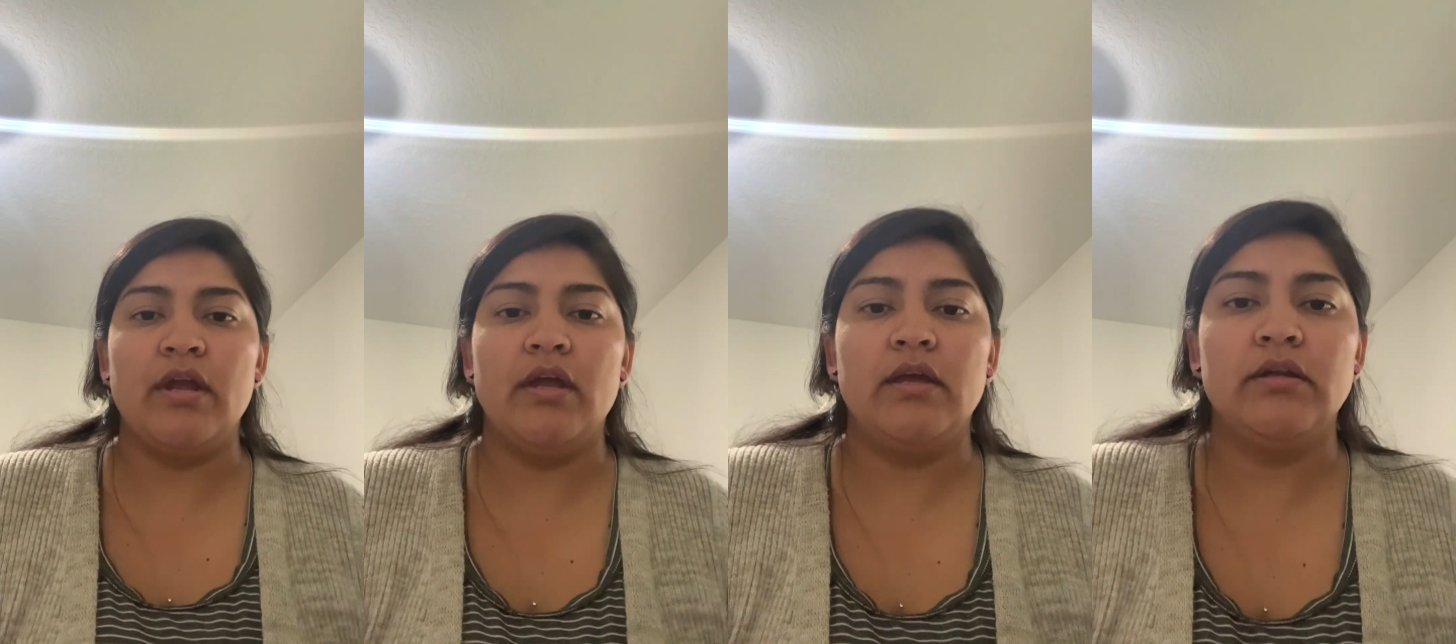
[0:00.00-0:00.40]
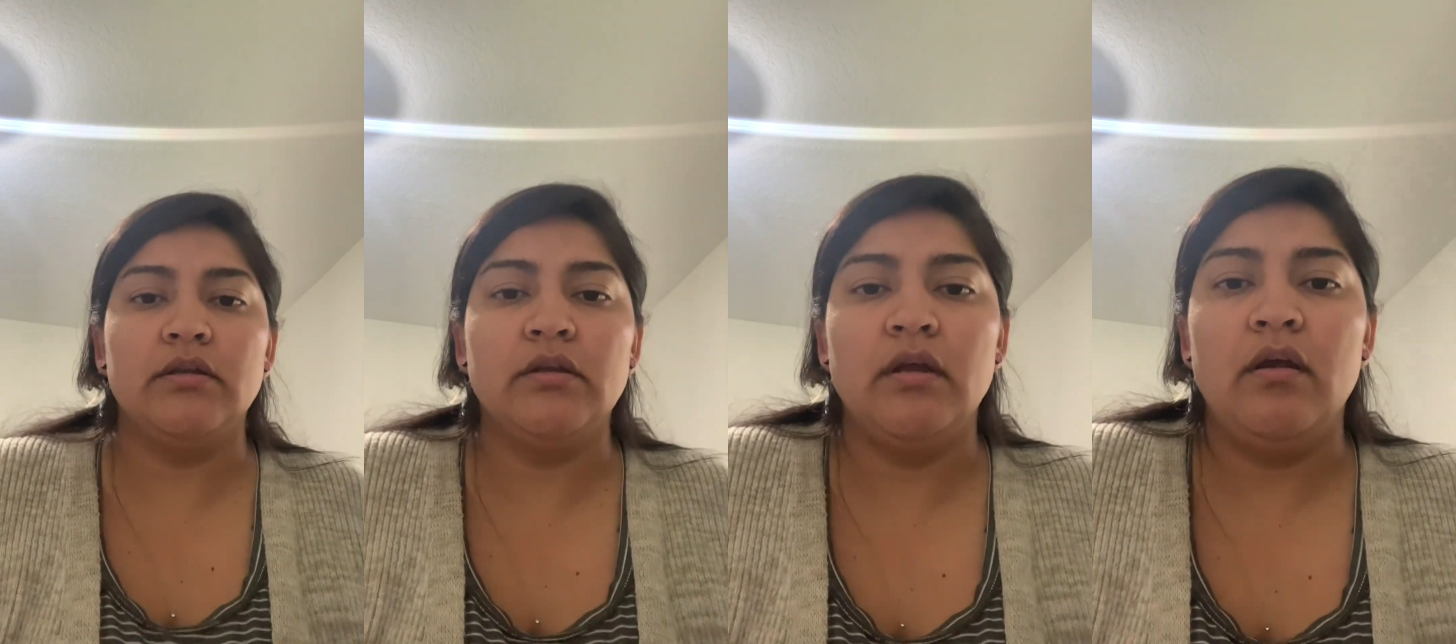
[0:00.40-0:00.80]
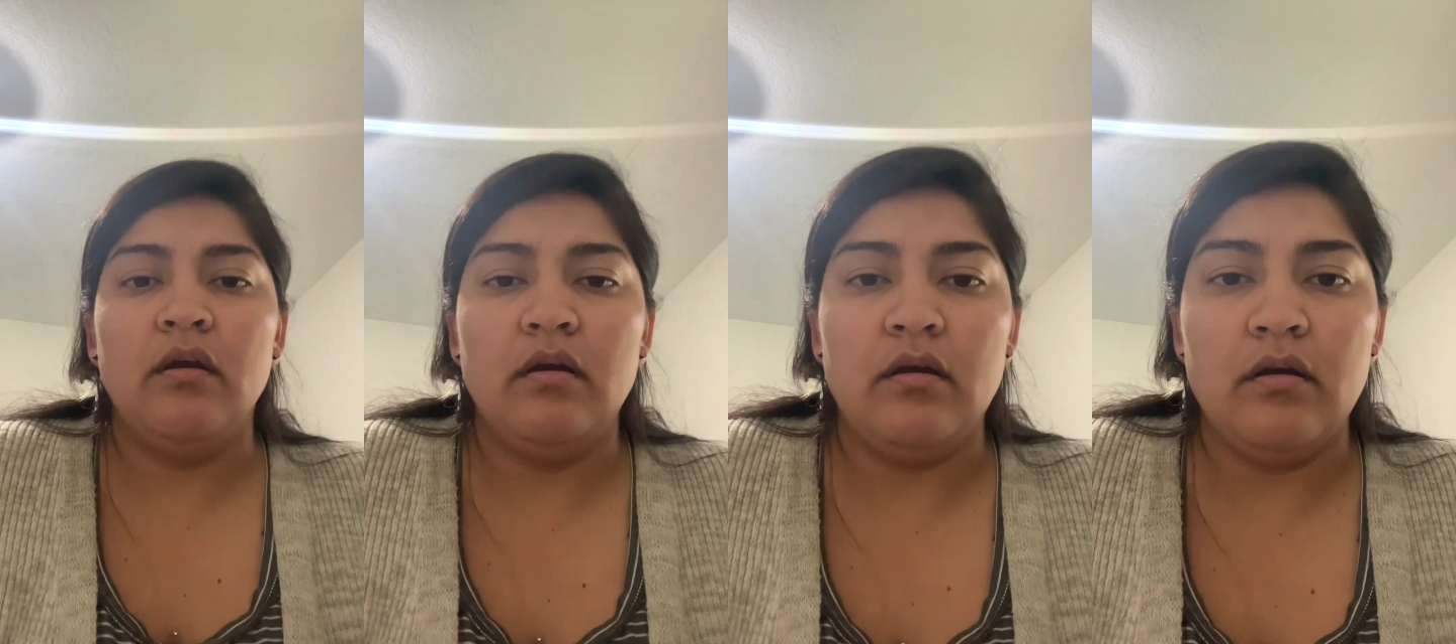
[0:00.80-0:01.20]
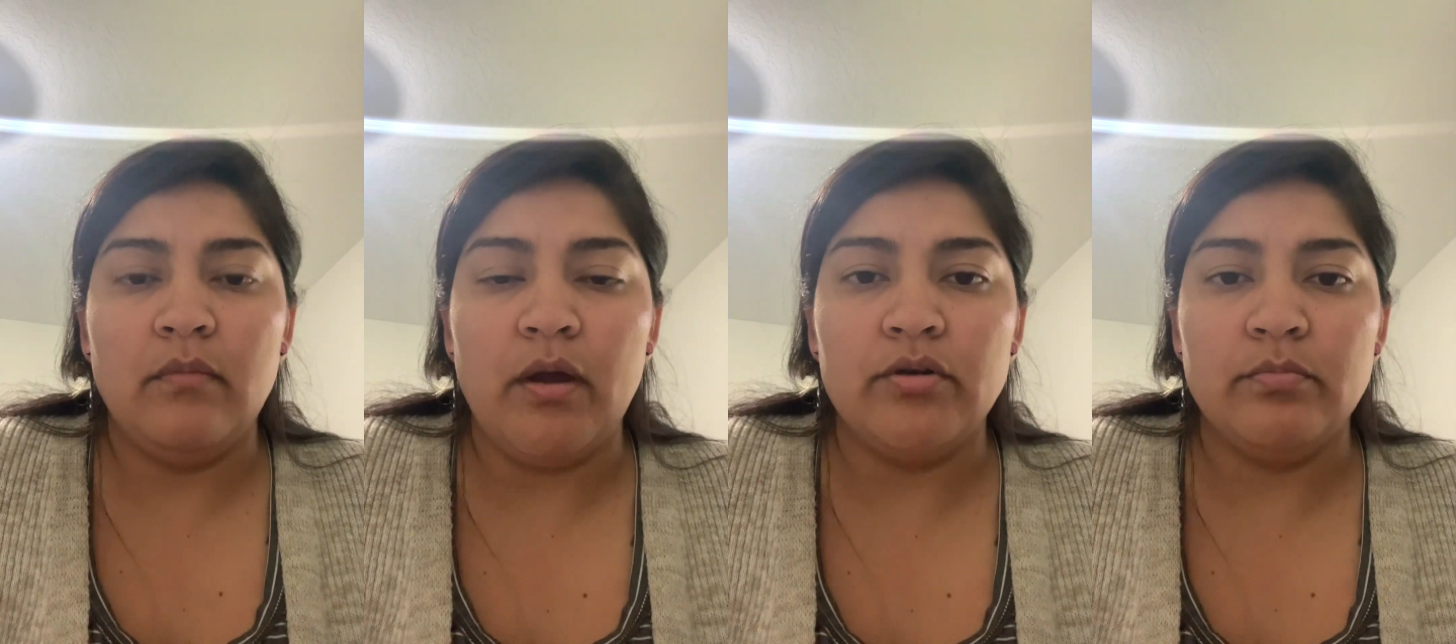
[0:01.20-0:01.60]
and
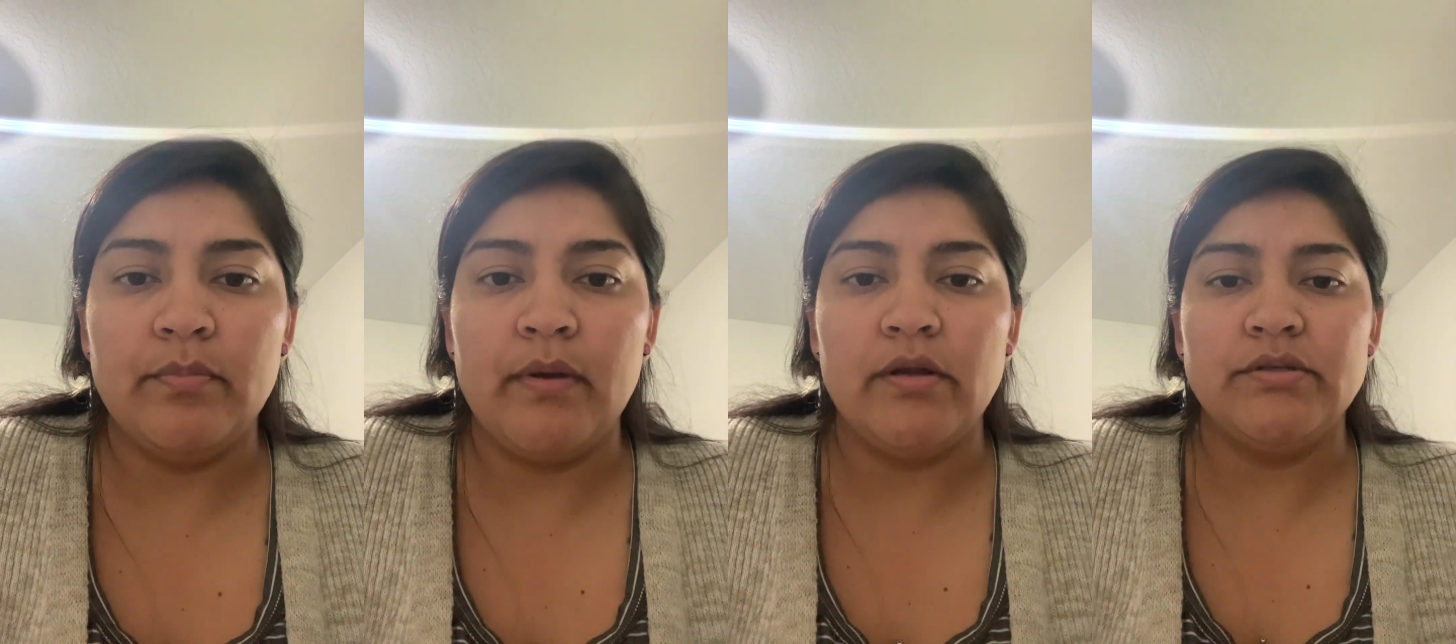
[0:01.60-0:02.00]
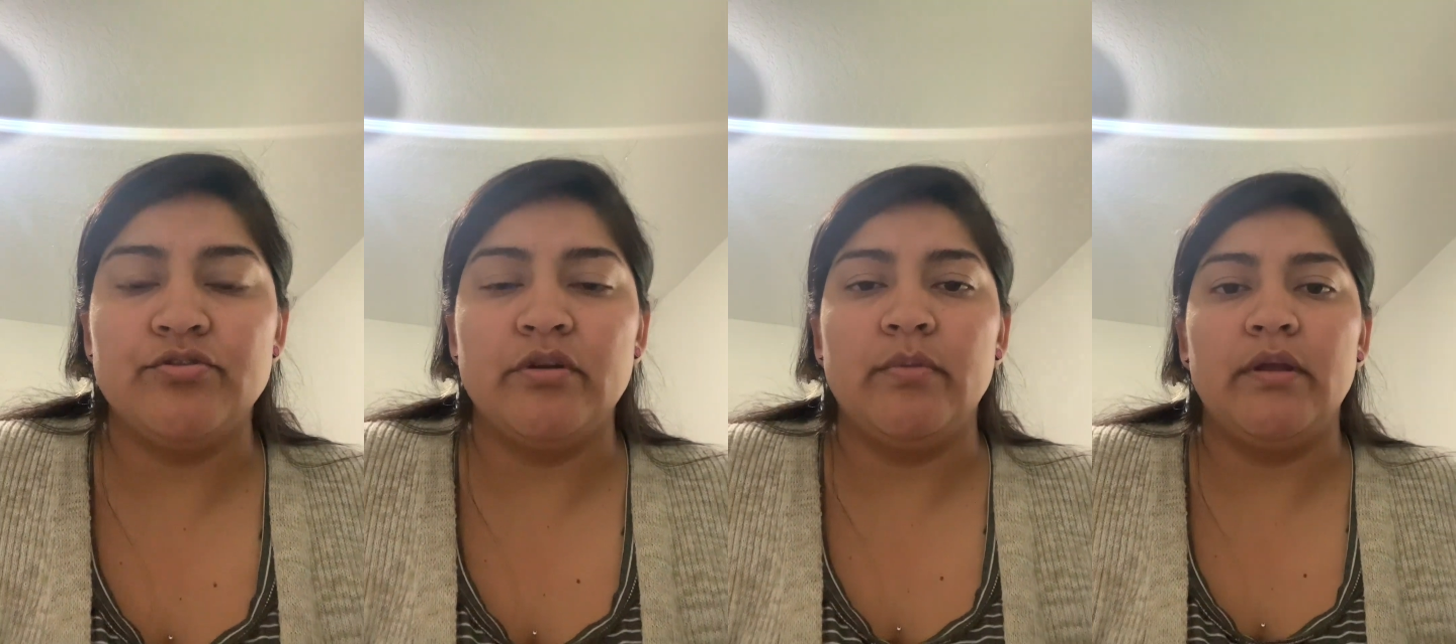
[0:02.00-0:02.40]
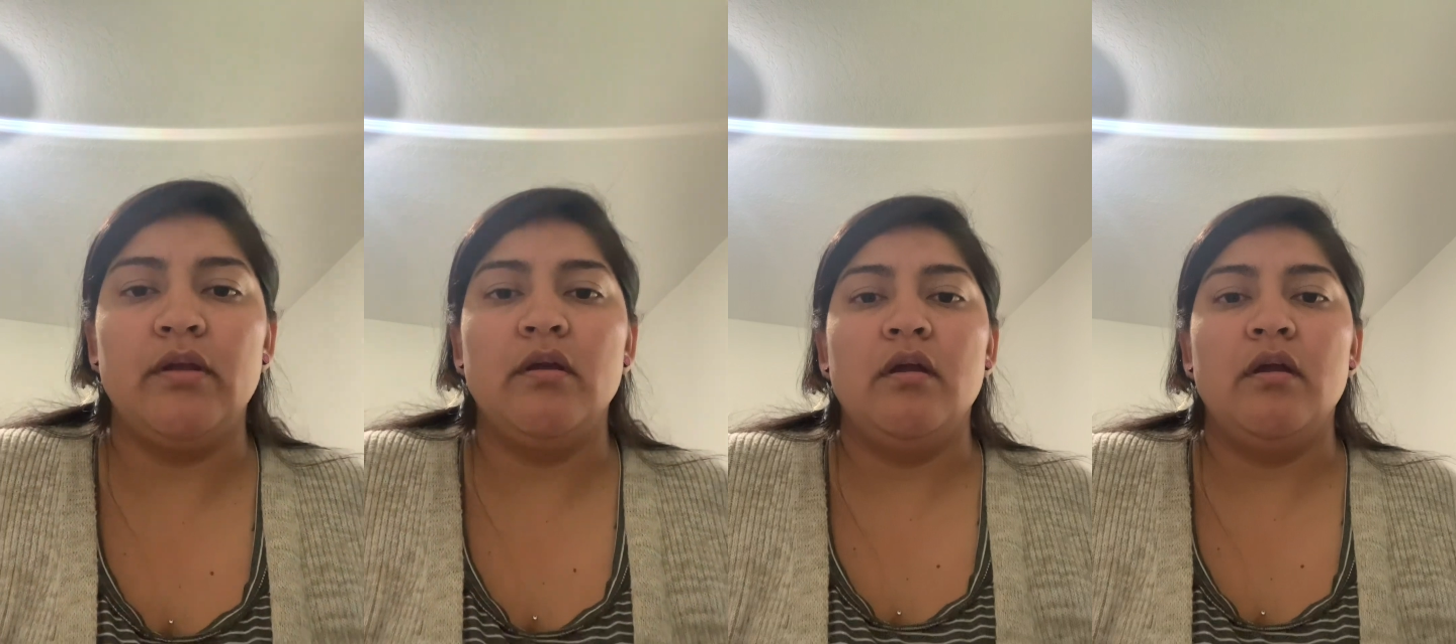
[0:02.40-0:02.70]
how to prepare streak plate.